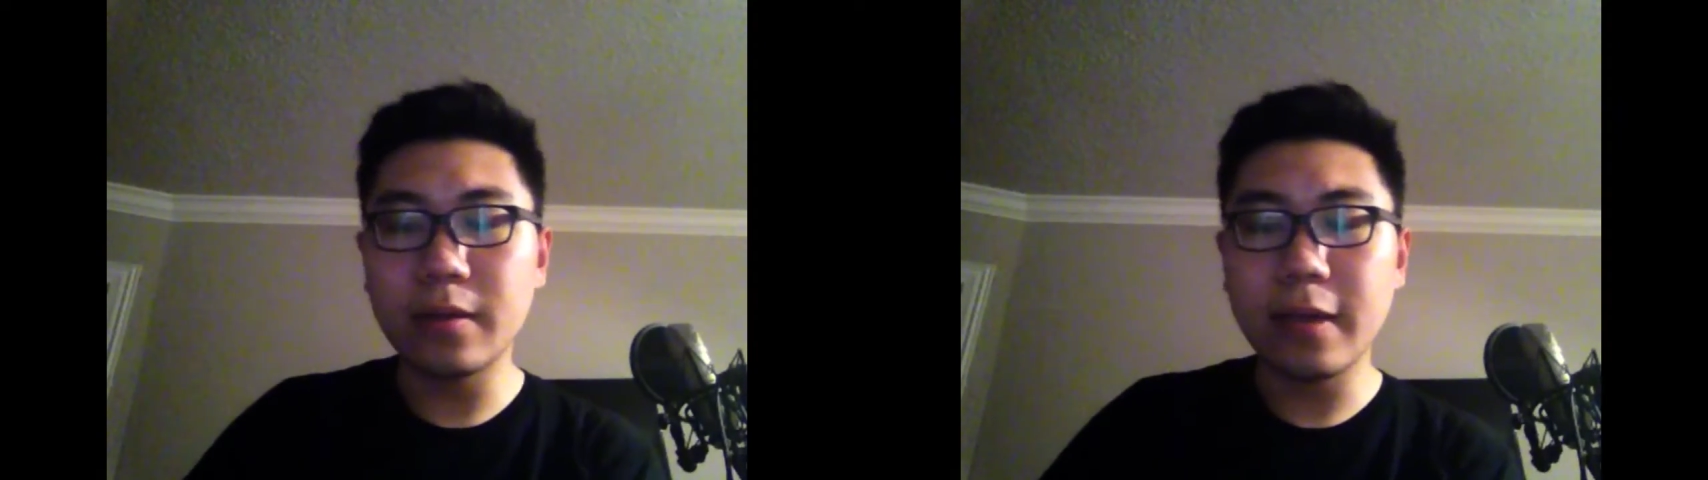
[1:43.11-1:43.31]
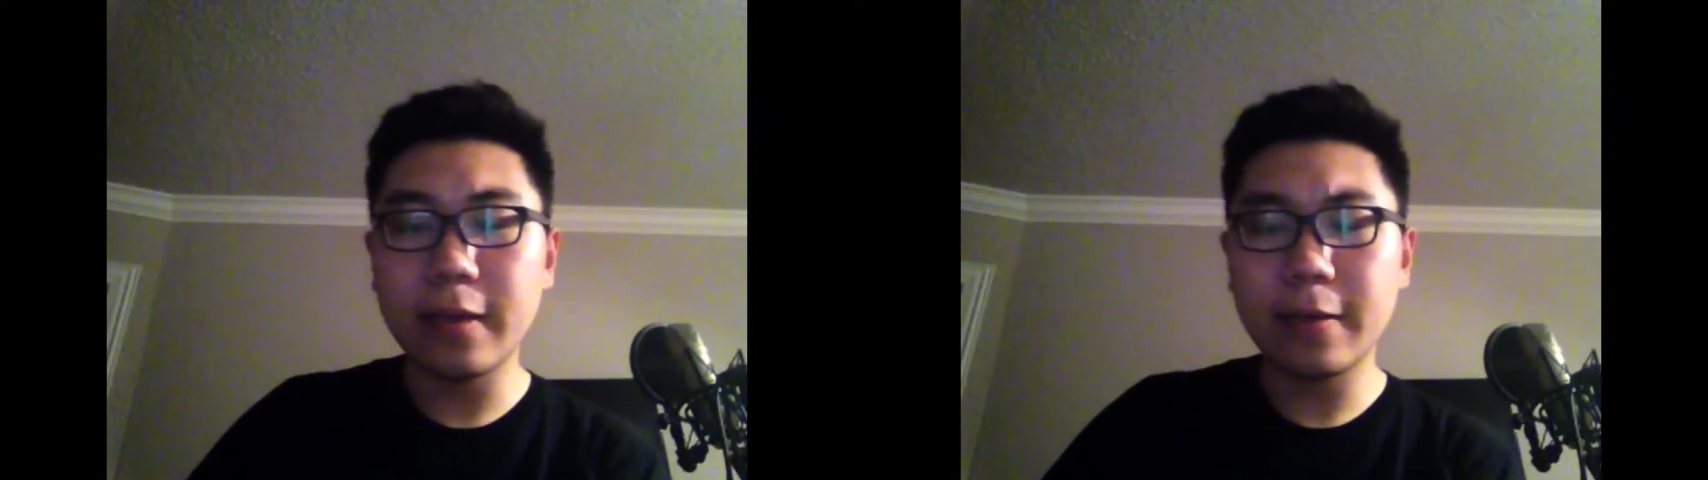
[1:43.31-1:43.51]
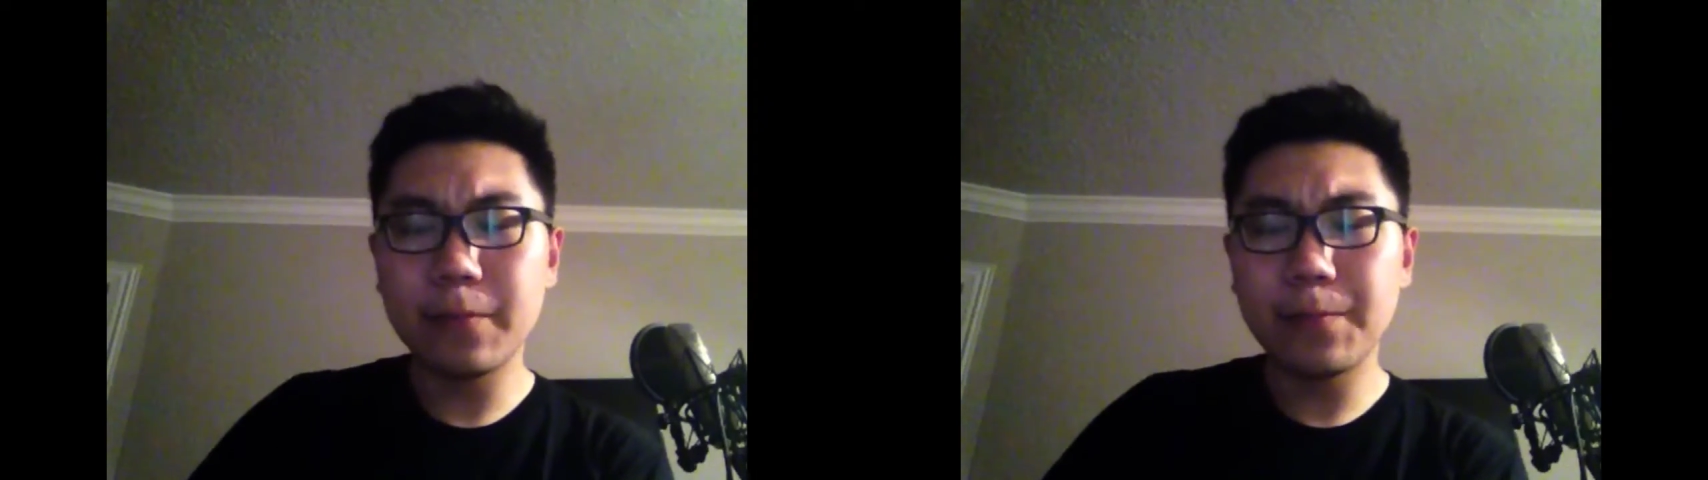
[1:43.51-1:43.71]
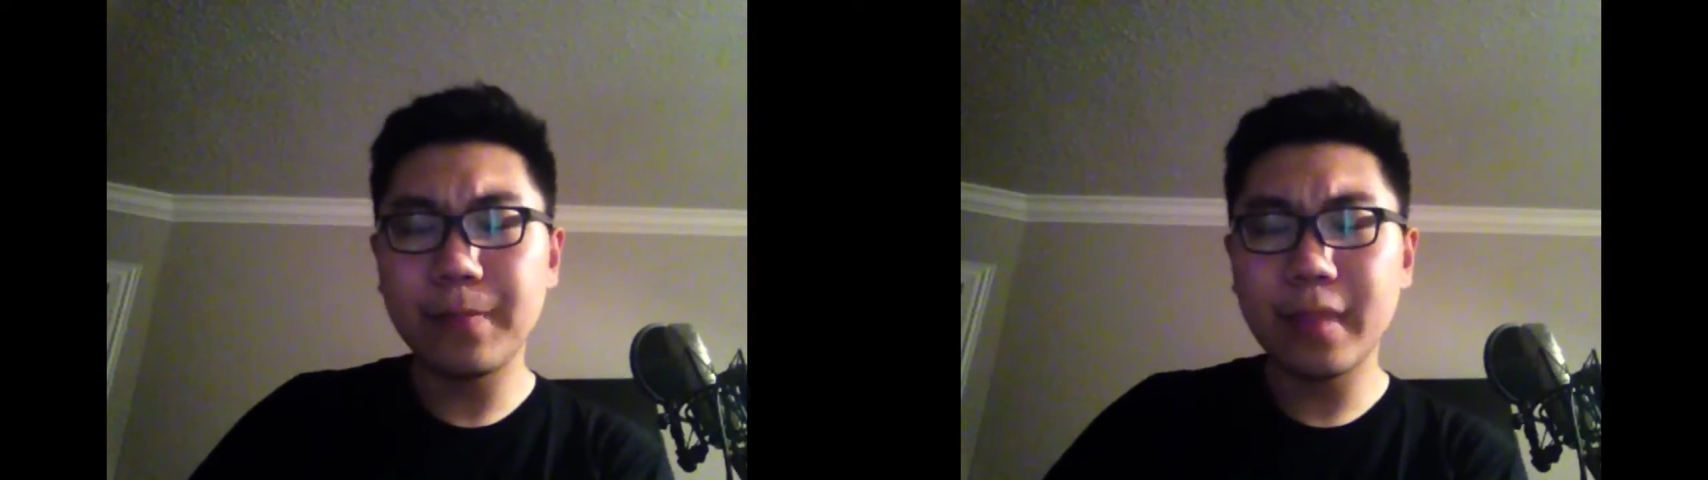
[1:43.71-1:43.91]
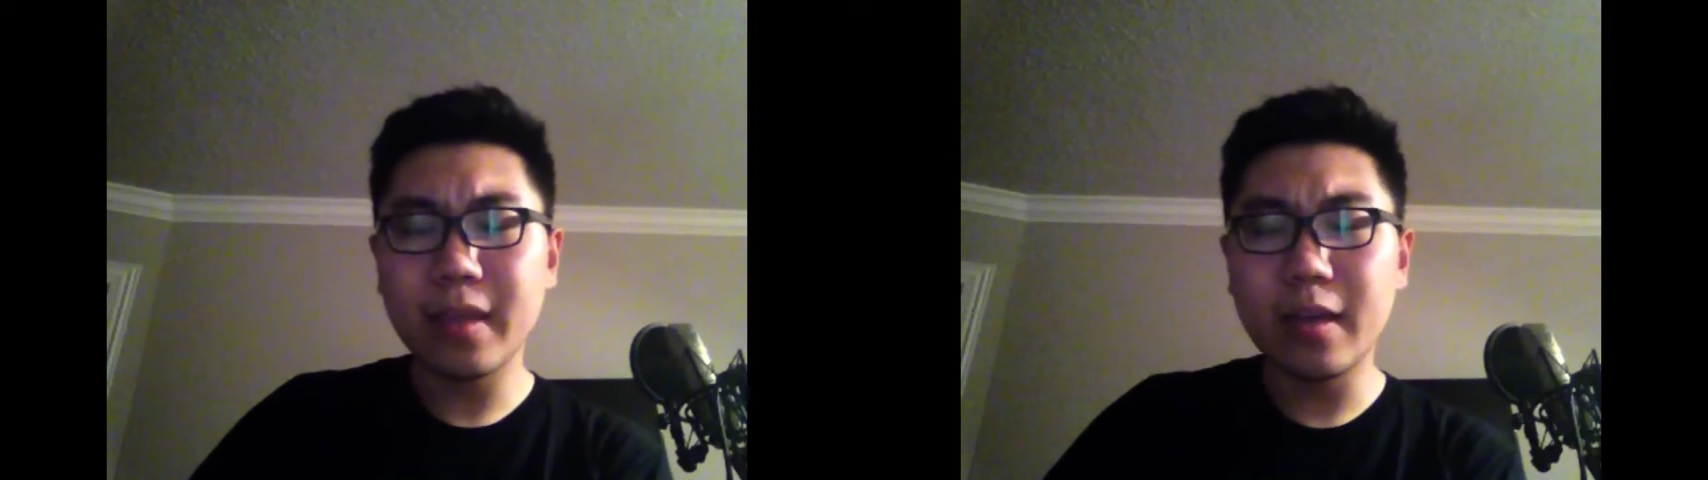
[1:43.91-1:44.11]

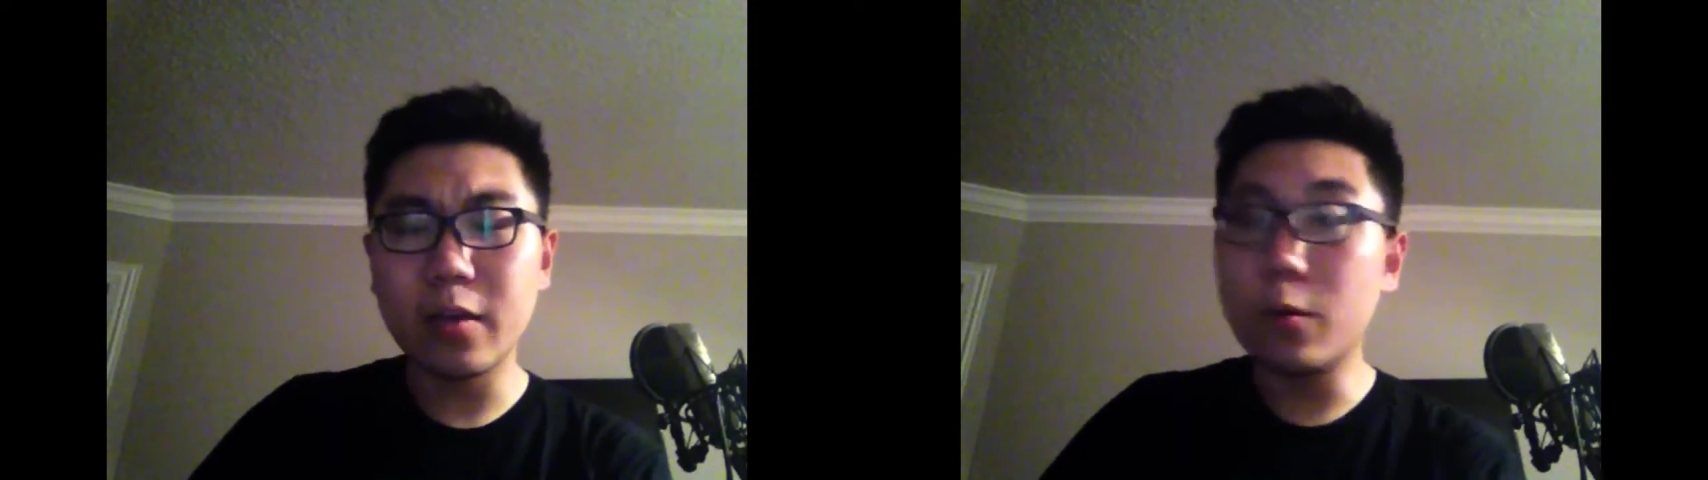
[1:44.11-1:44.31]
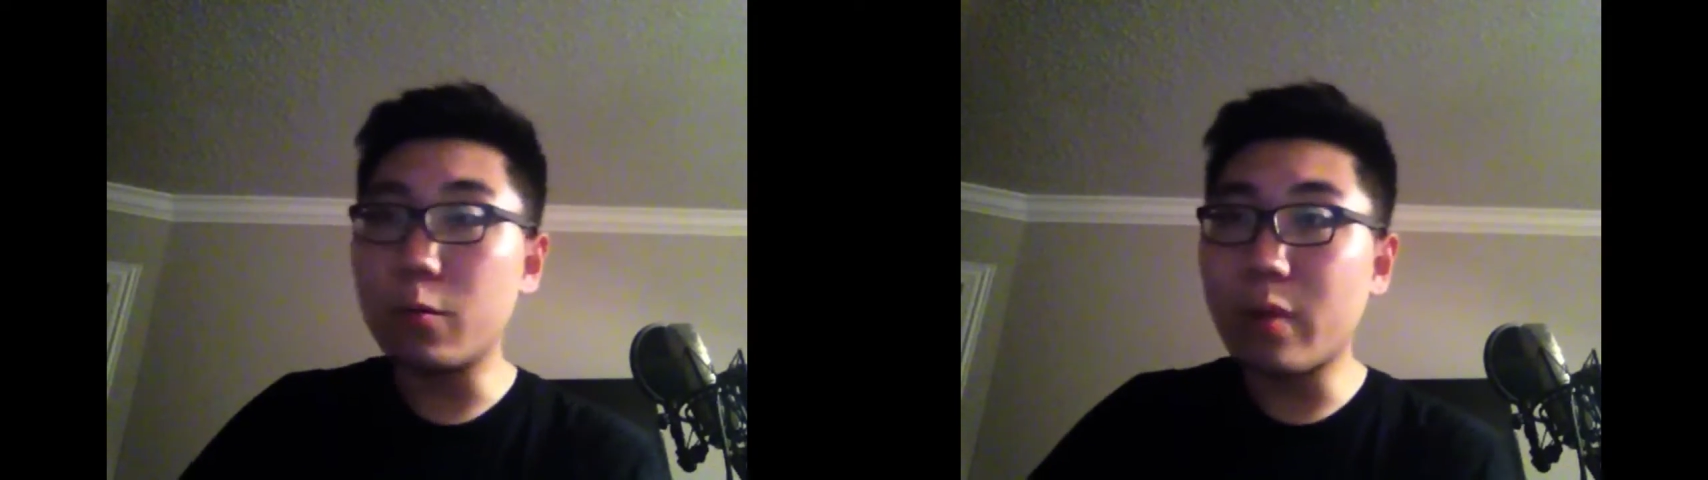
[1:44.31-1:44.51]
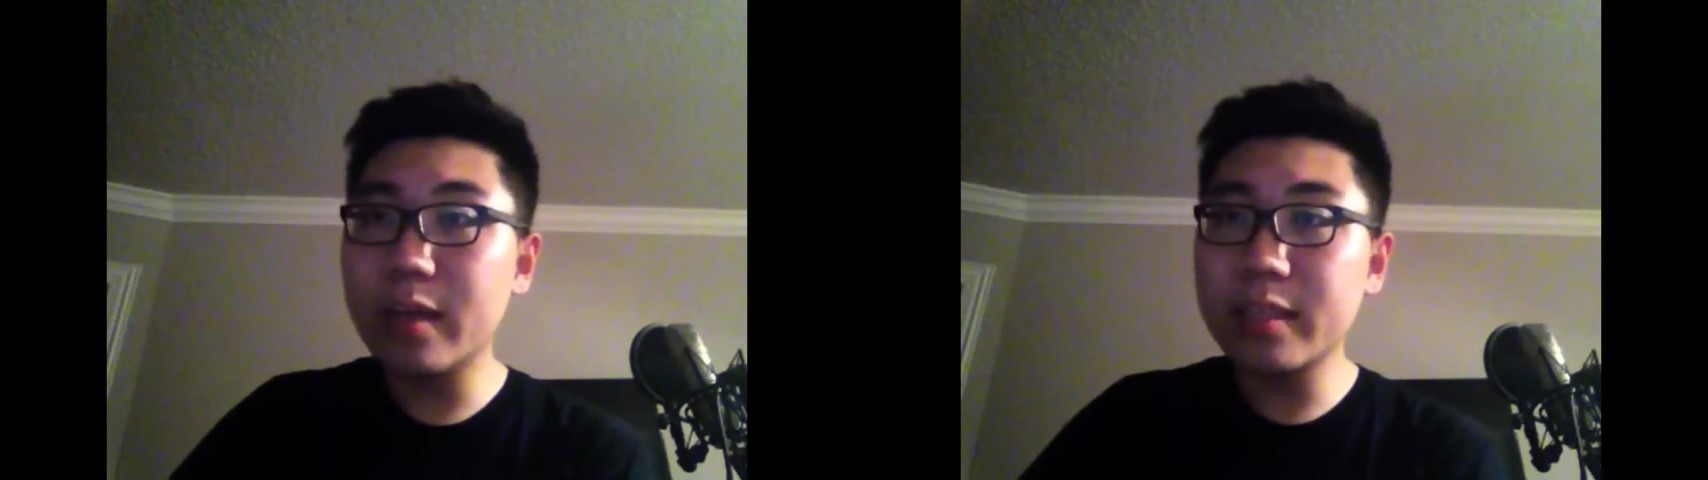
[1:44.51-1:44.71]
Rock